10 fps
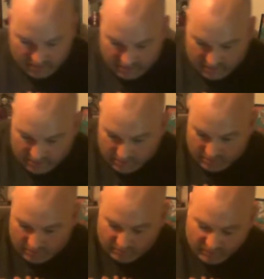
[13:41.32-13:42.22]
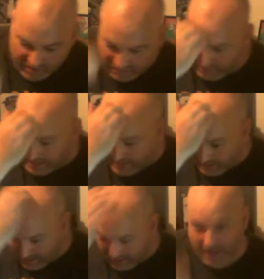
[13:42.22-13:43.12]
Her right leg
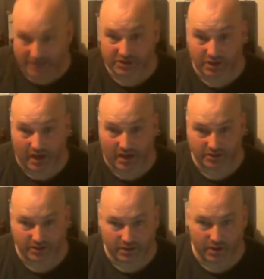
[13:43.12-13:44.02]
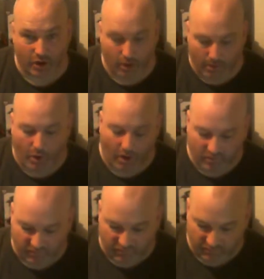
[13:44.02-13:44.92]
has to actually come
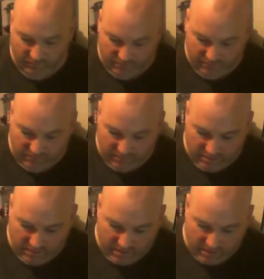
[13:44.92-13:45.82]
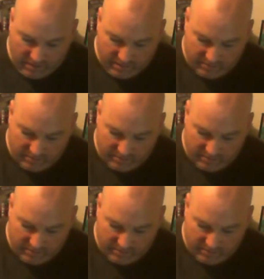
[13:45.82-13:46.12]
off the